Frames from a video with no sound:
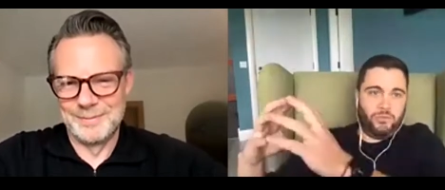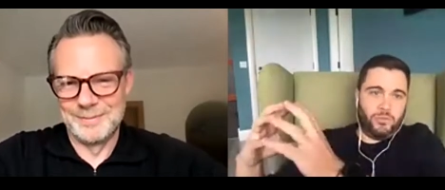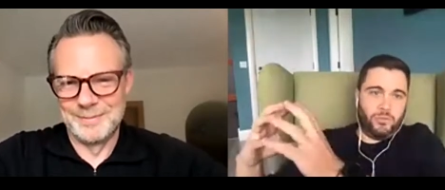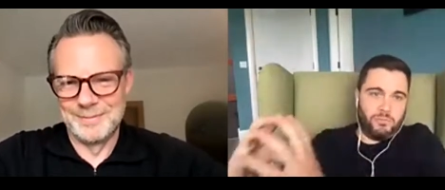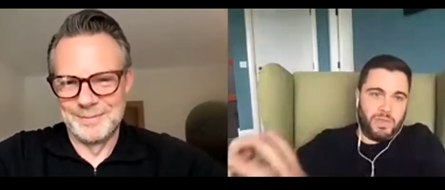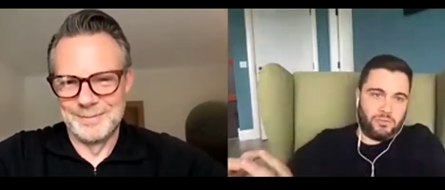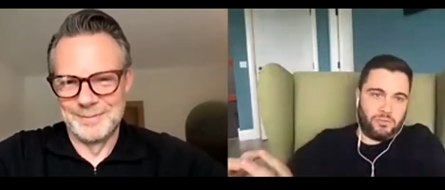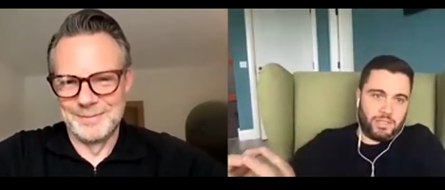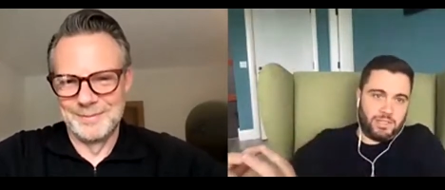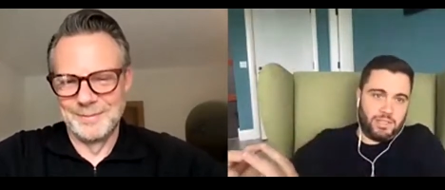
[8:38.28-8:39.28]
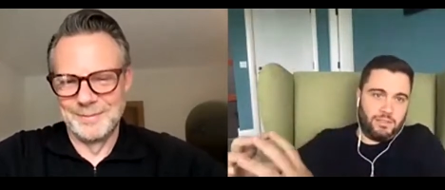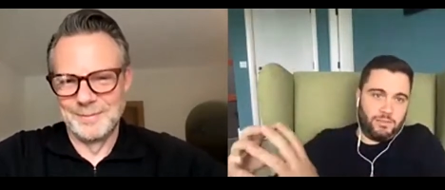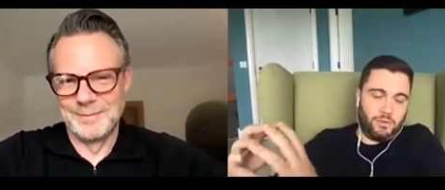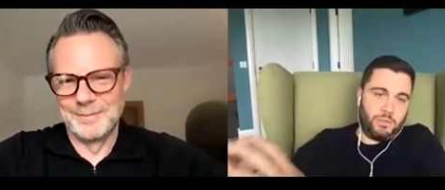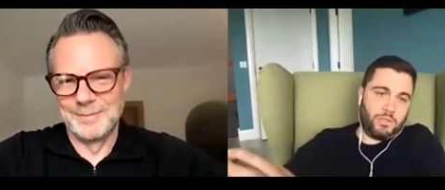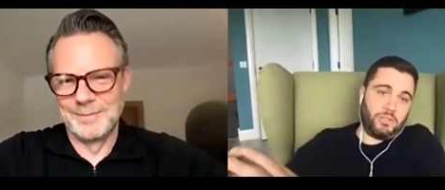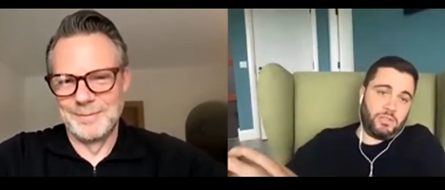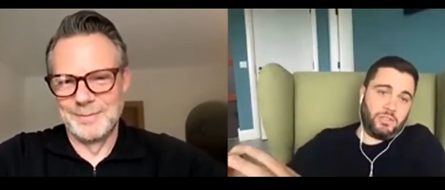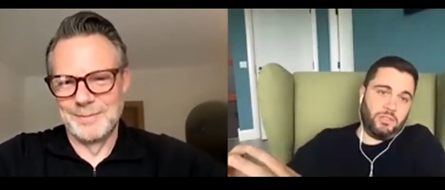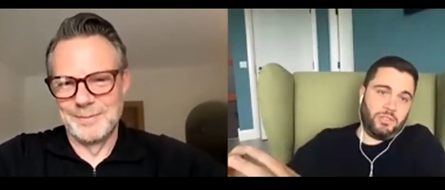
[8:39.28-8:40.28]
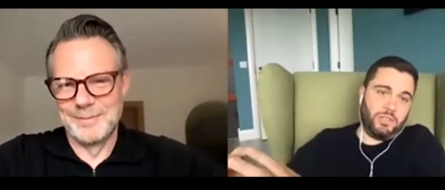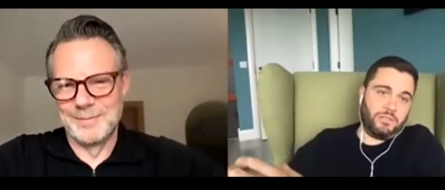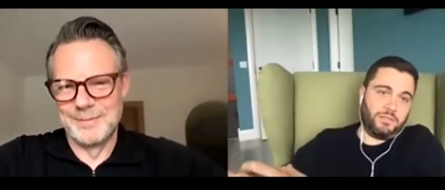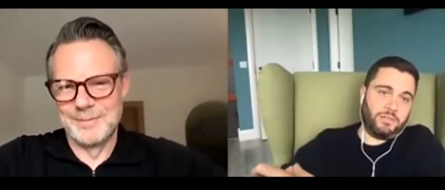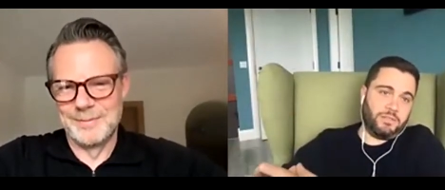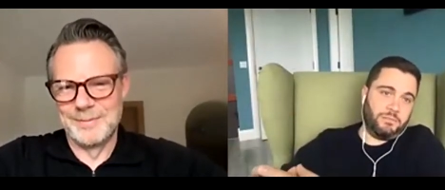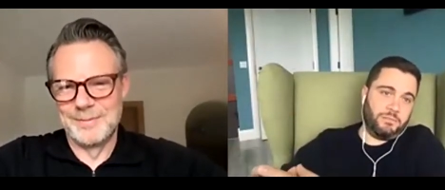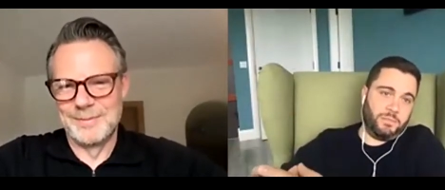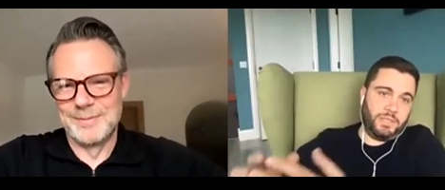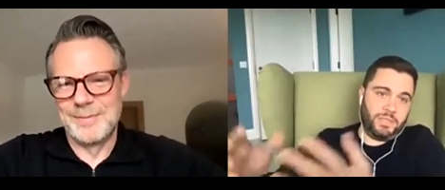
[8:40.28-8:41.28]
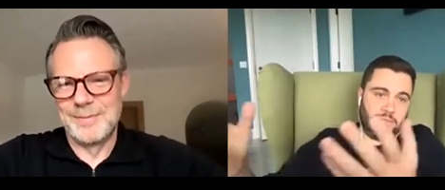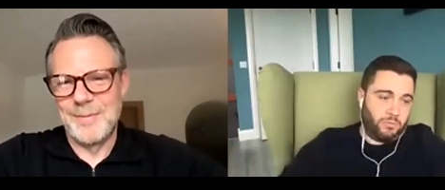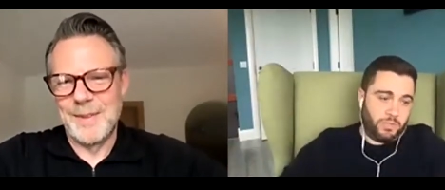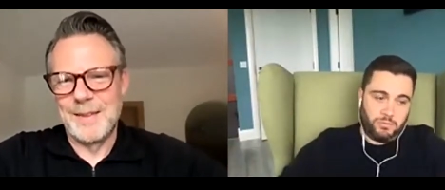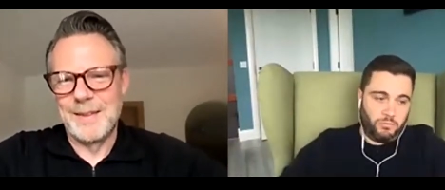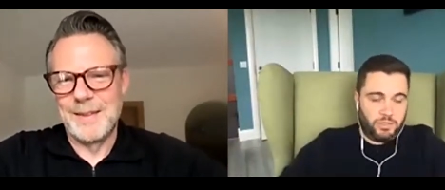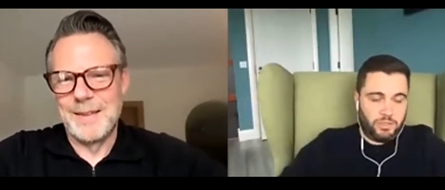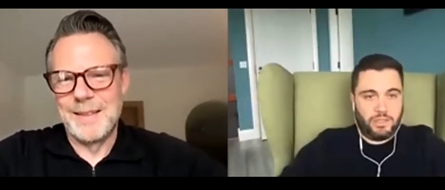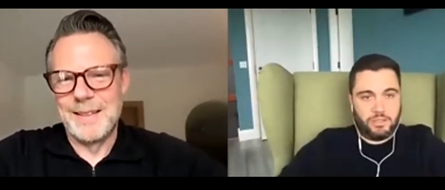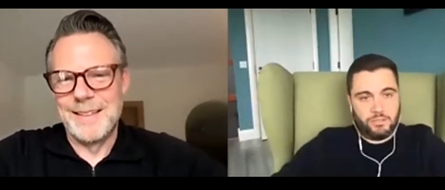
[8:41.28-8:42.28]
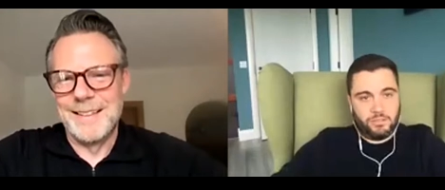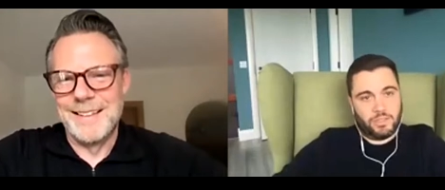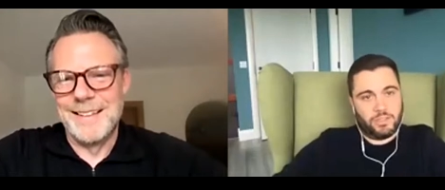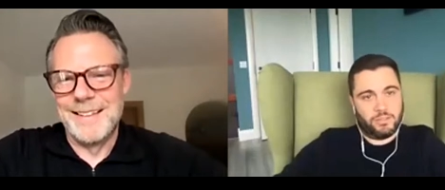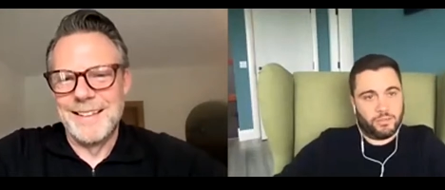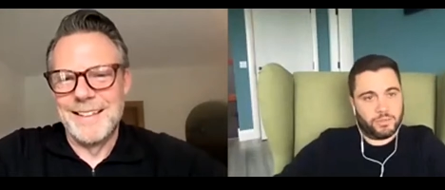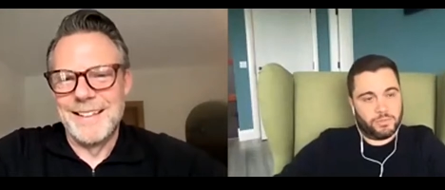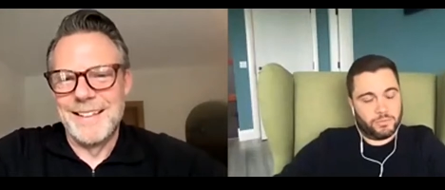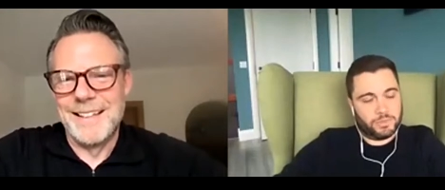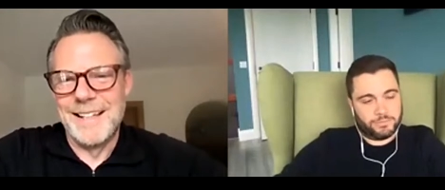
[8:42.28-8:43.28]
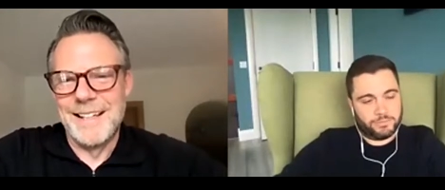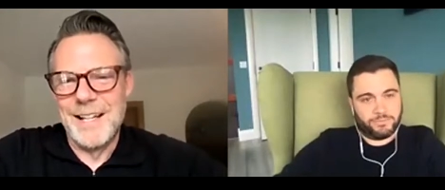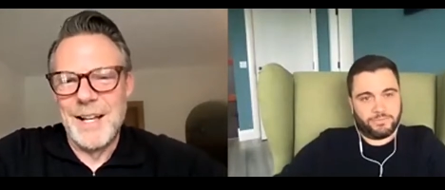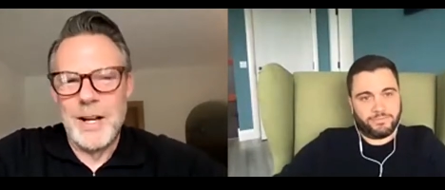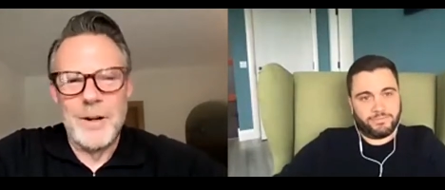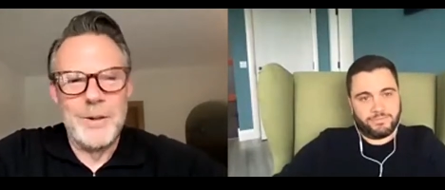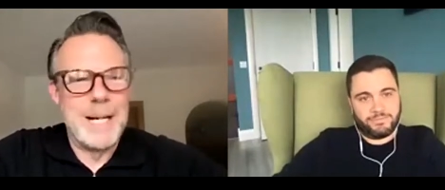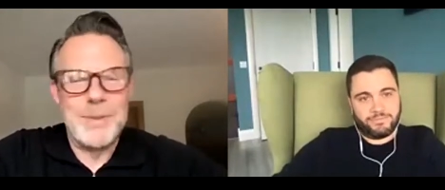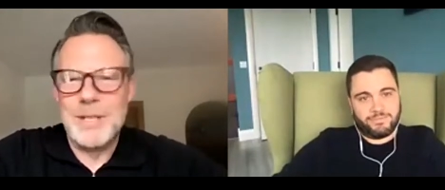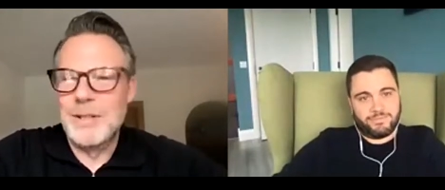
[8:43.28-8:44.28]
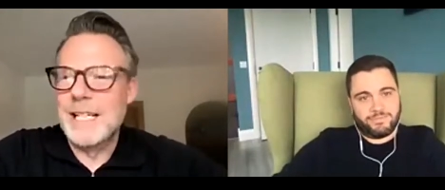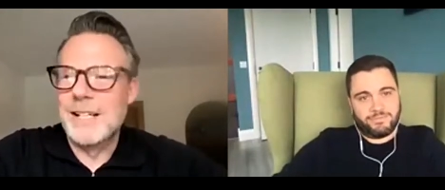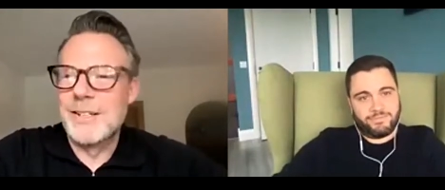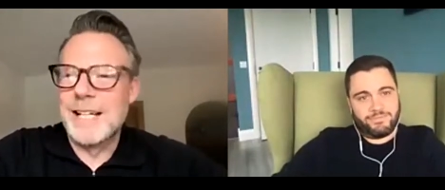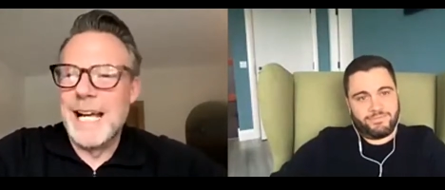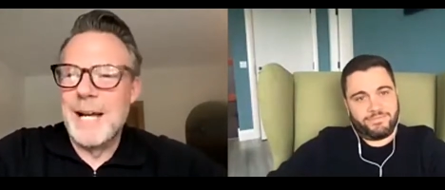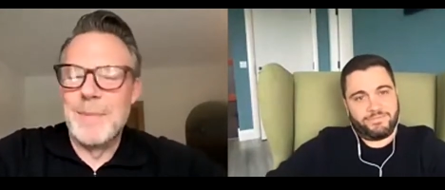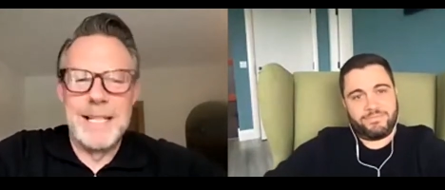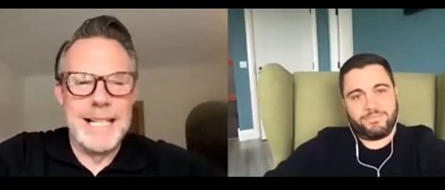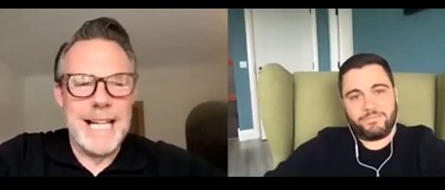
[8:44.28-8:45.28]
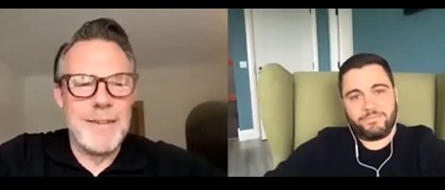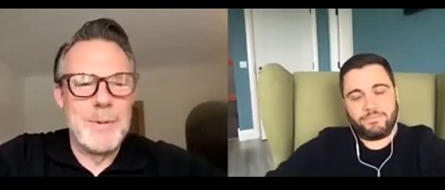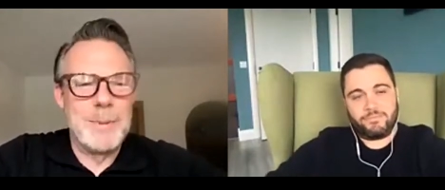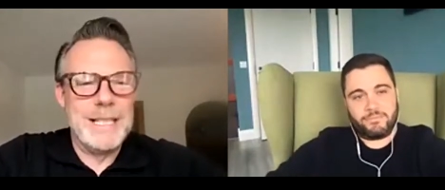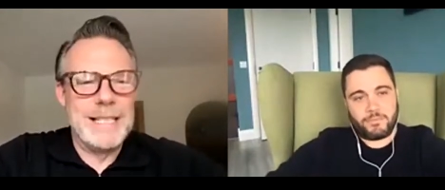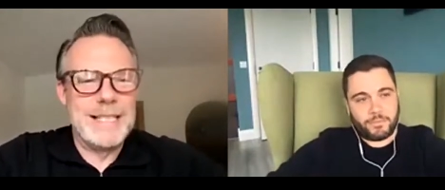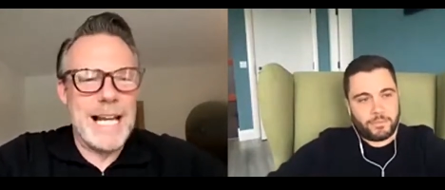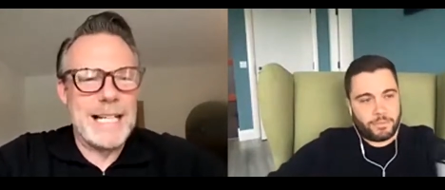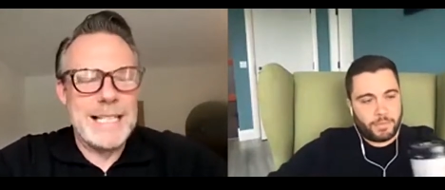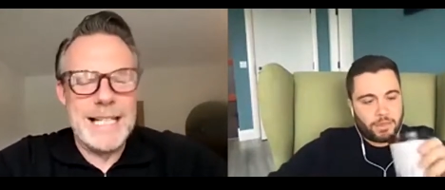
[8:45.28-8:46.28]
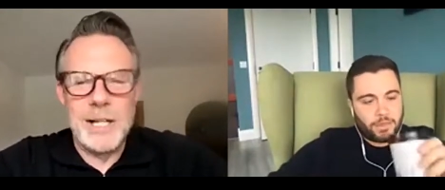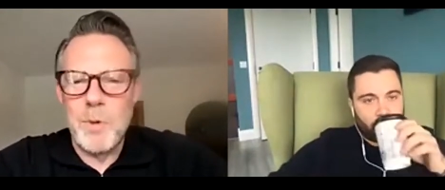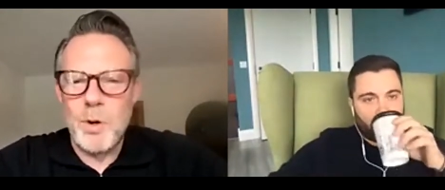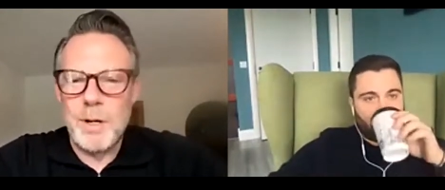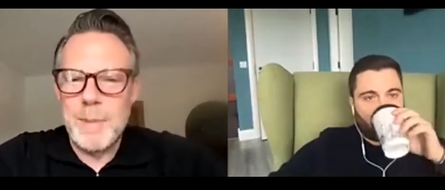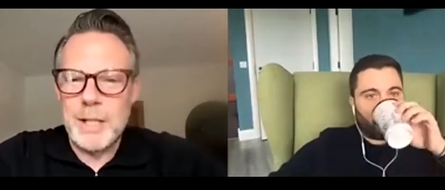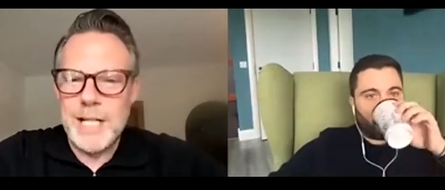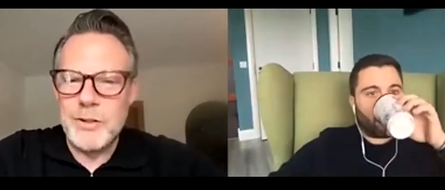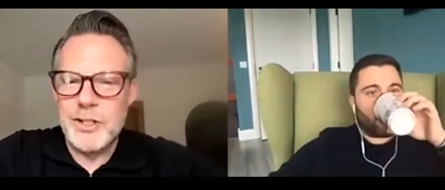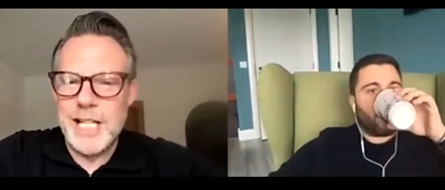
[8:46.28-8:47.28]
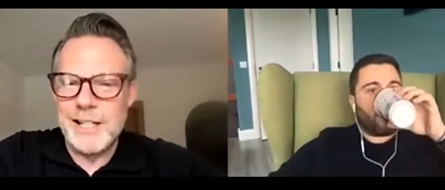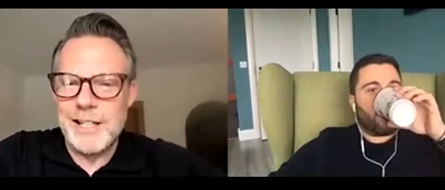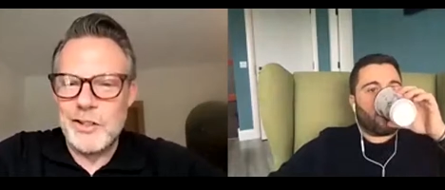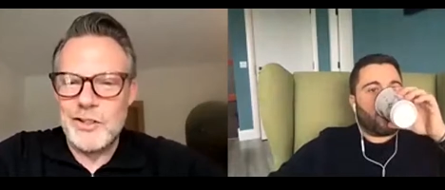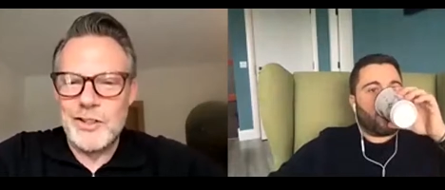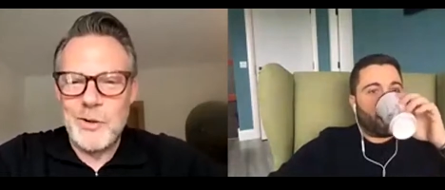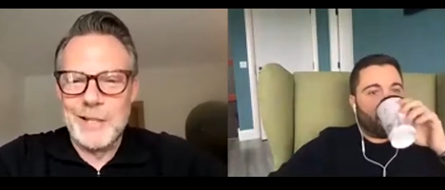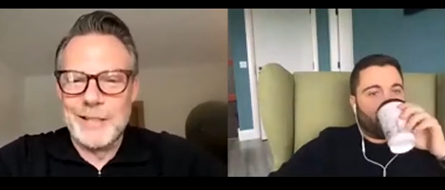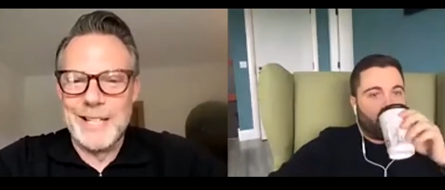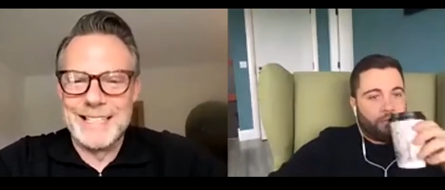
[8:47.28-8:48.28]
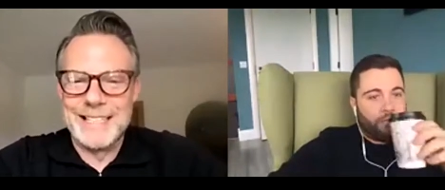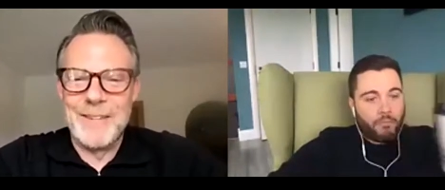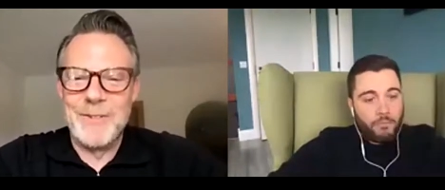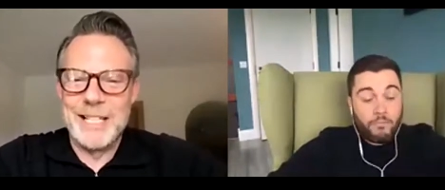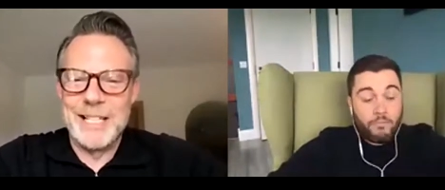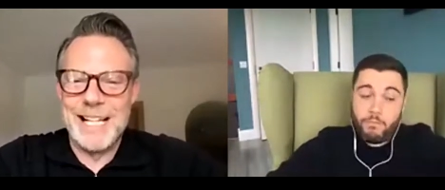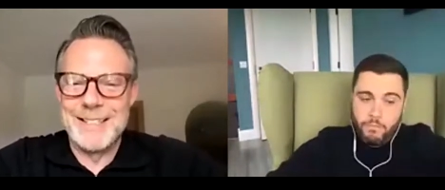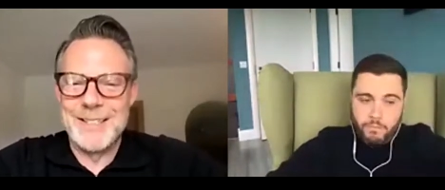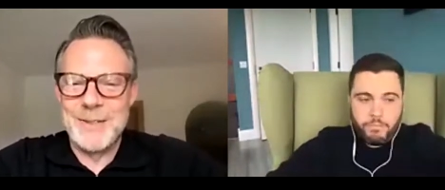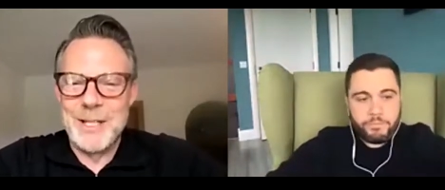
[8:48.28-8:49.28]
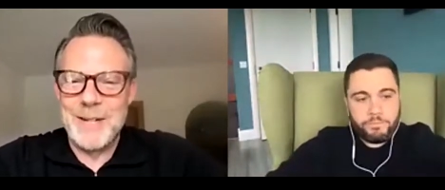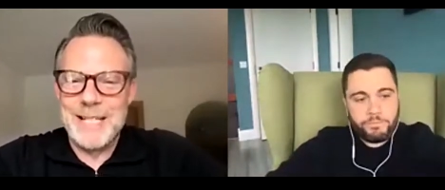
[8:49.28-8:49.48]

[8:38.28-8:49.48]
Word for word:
Speaker 1: your metrics if your metrics are not good enough. But yeah, we can we can dig into any of those if you want.
Speaker 2: Oh, absolutely. Look, um, I think everybody is gagging to hear more about how to tell a good story, right? If you can tell a story to raise